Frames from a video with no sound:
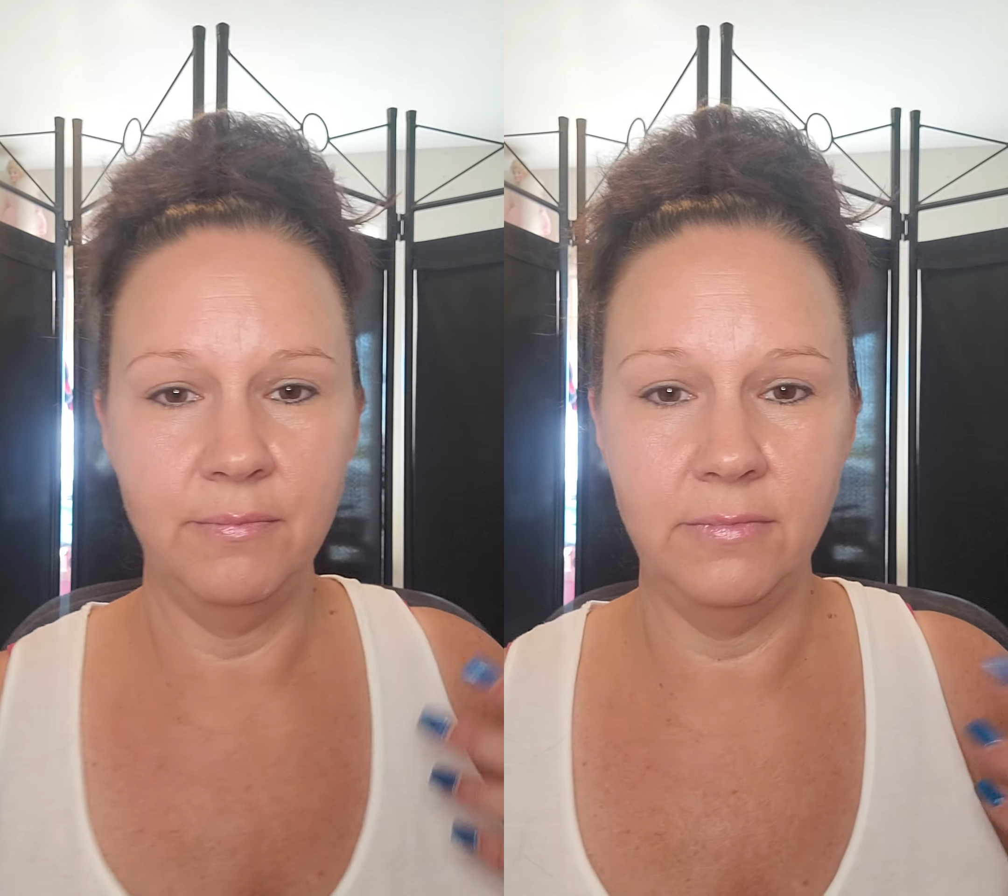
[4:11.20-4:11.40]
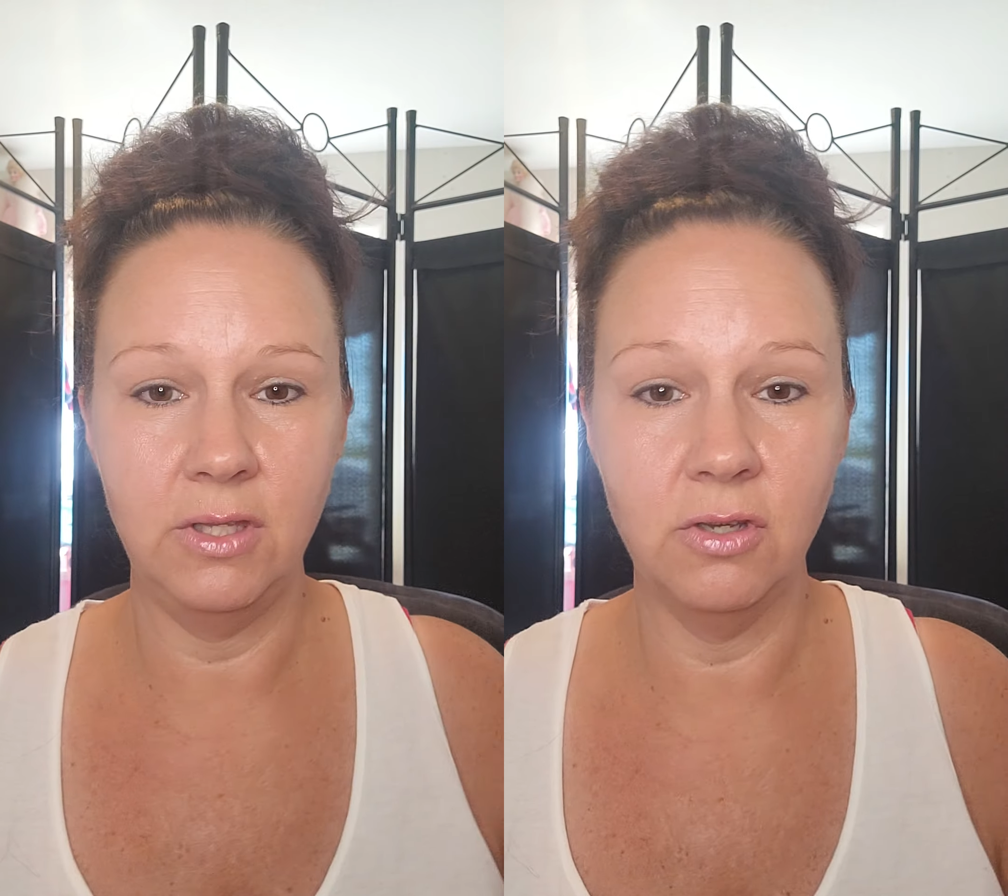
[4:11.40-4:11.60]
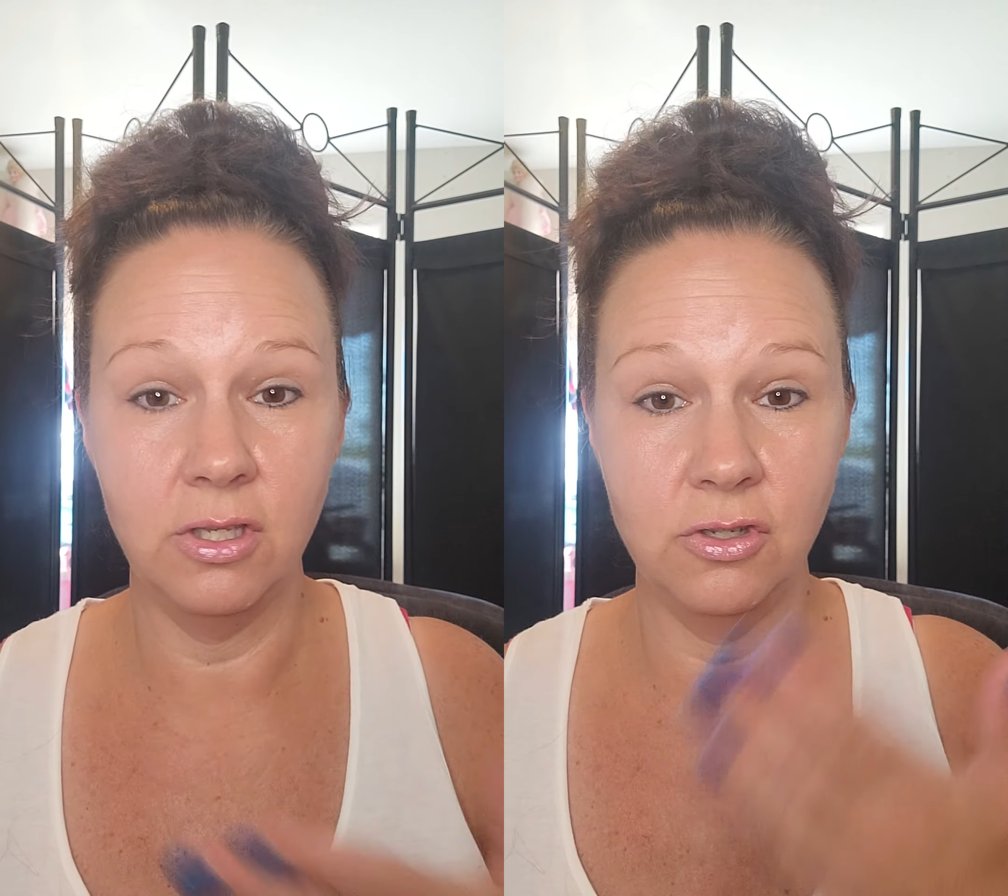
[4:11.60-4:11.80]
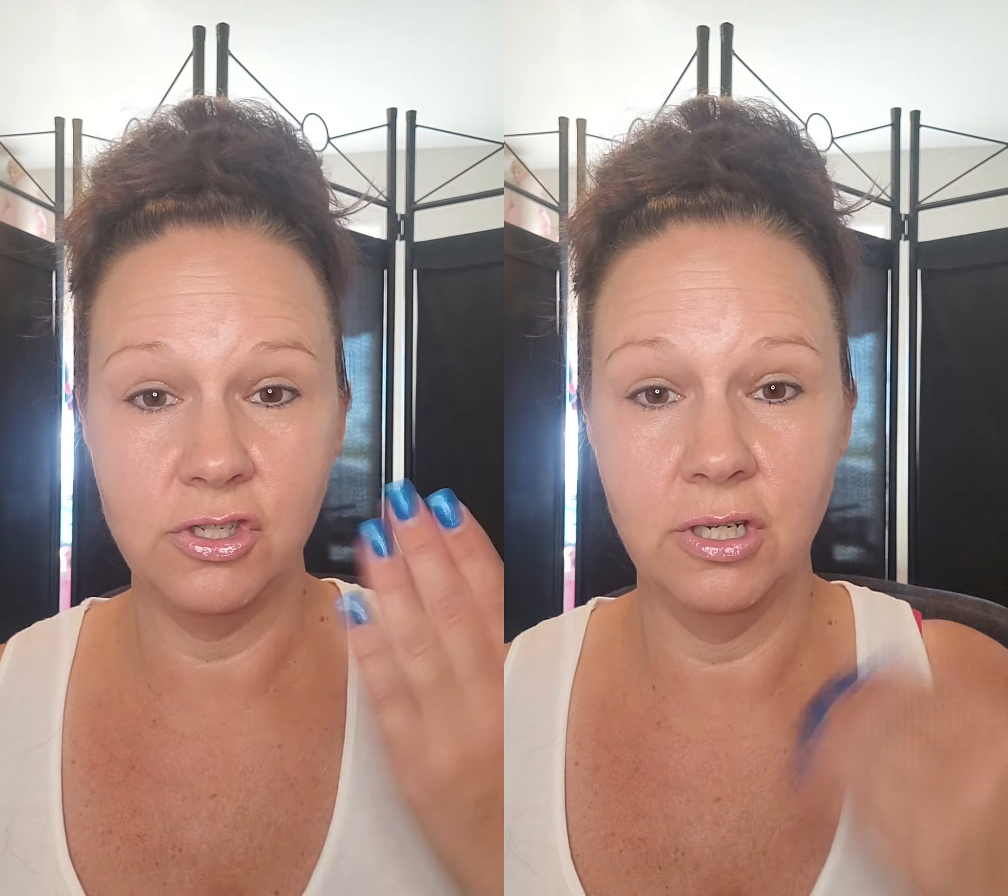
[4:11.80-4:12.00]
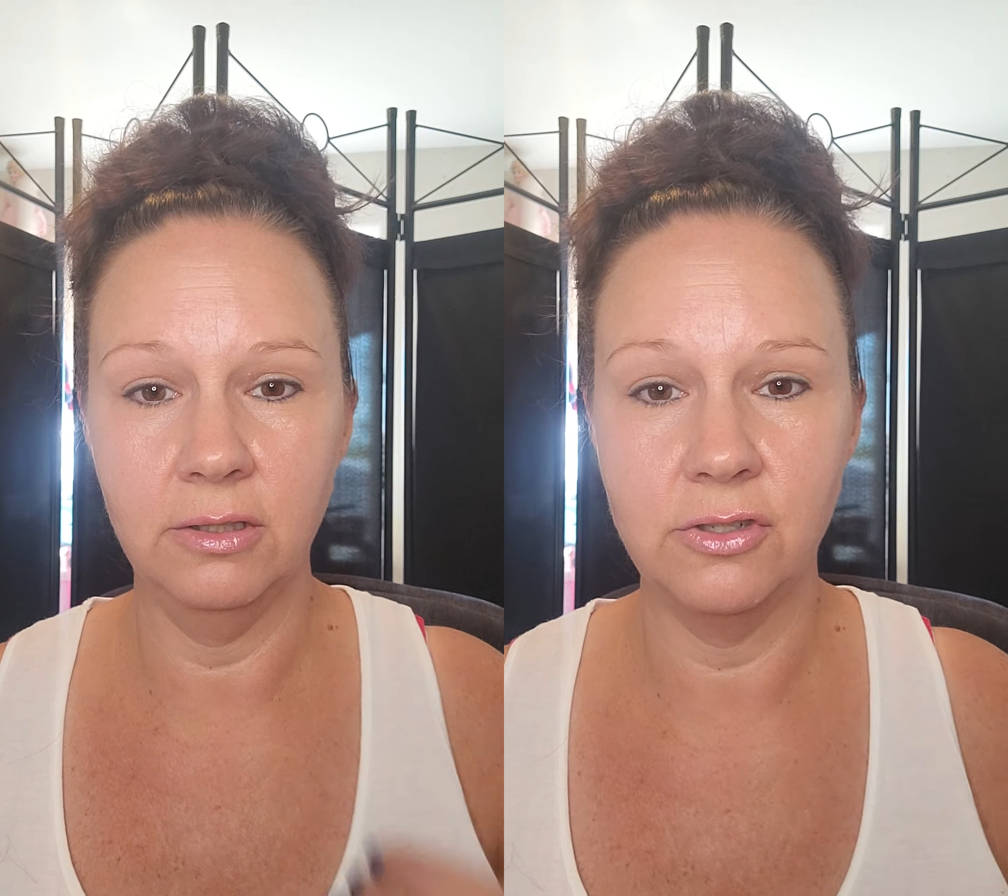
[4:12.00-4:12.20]
You can use
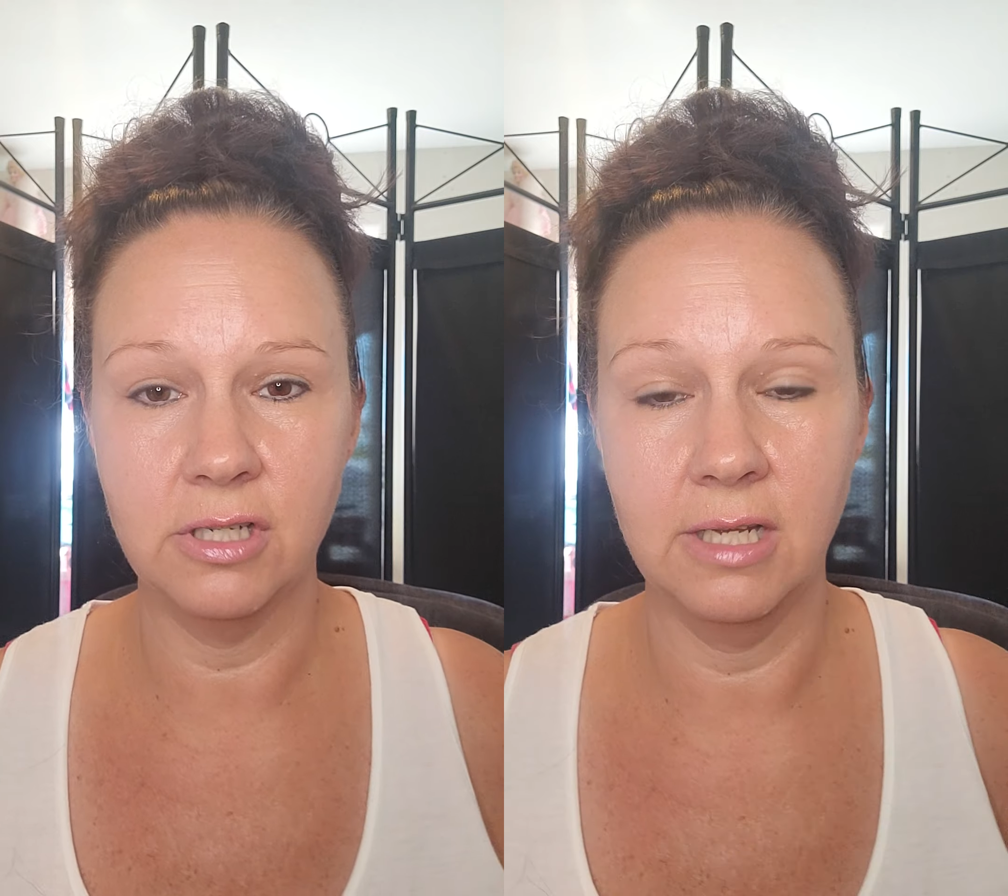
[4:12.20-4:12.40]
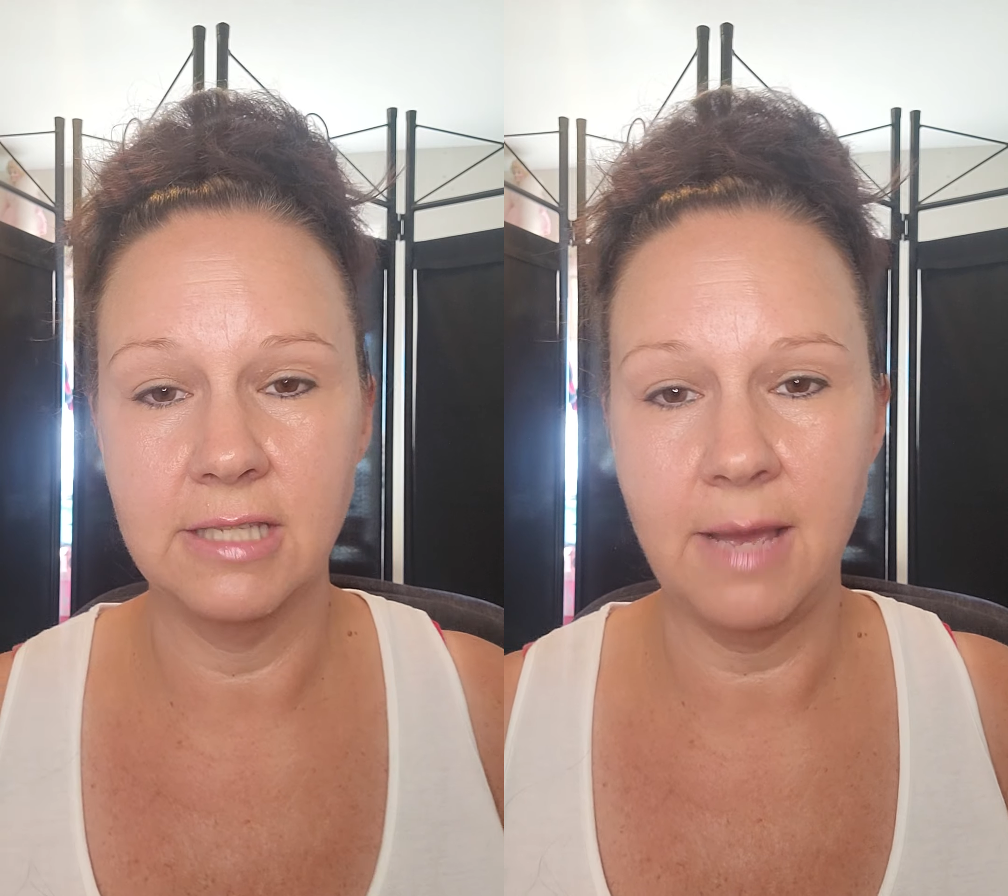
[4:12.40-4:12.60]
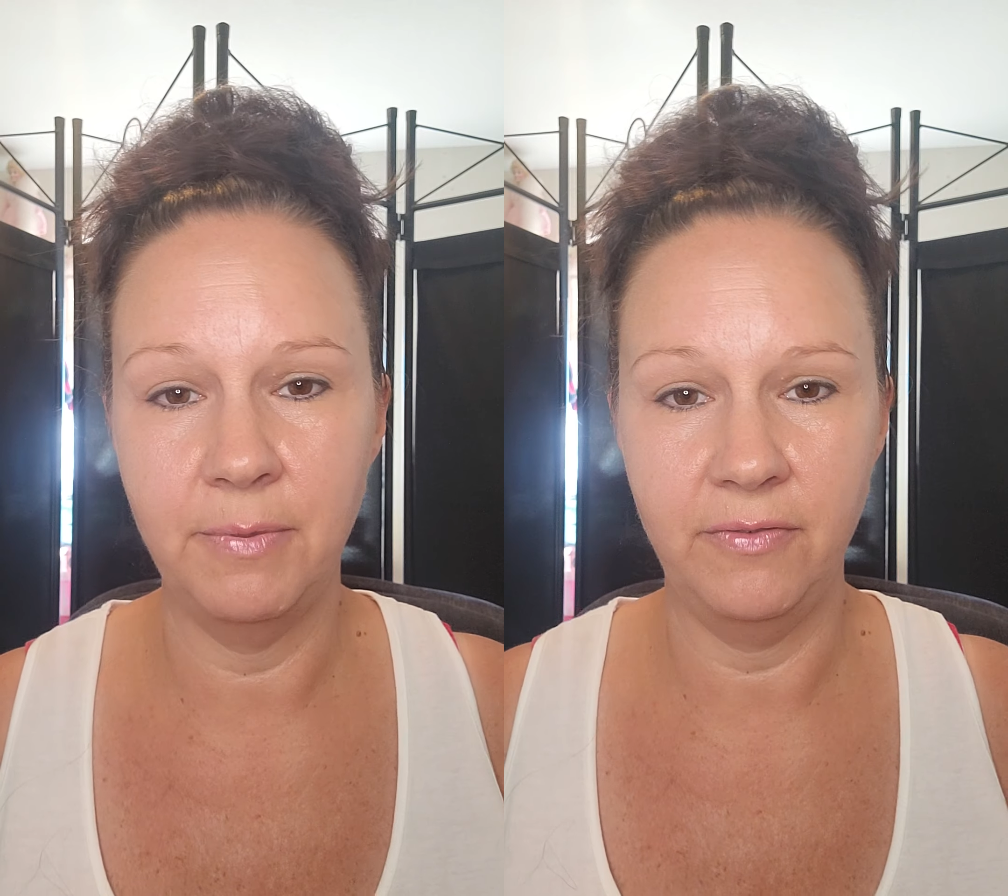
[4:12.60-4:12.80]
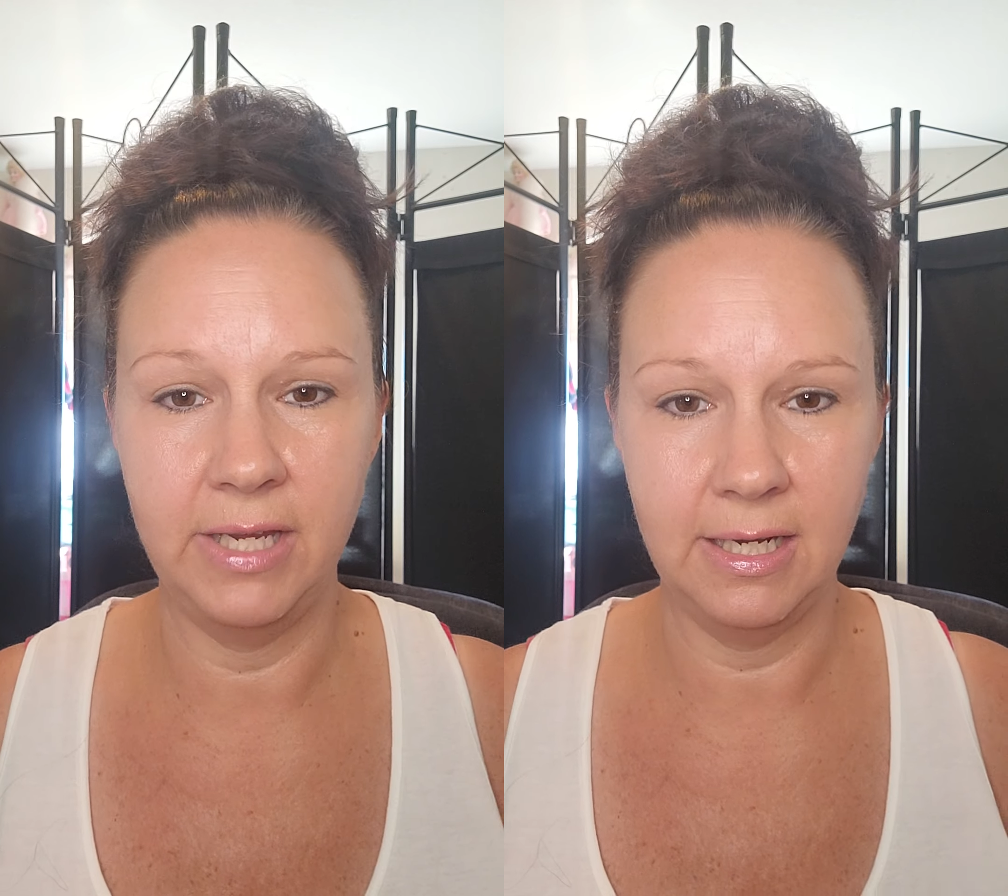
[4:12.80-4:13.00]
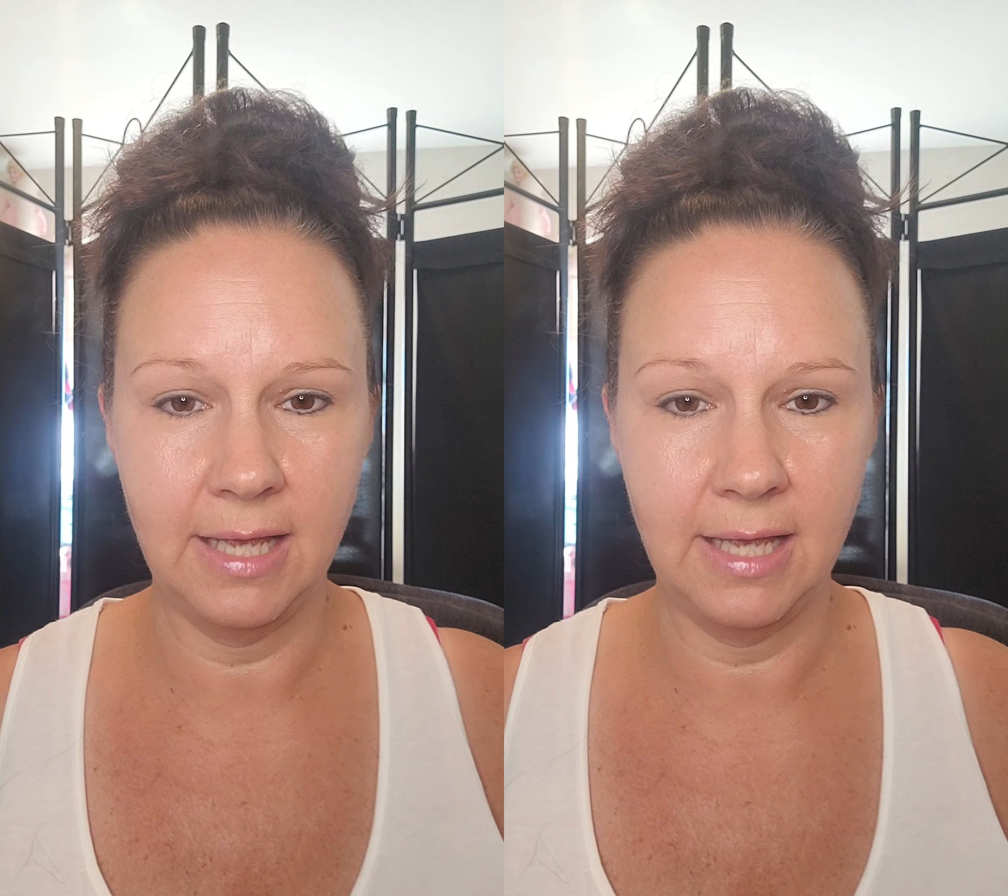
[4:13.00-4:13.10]
sheer illusion on top of it and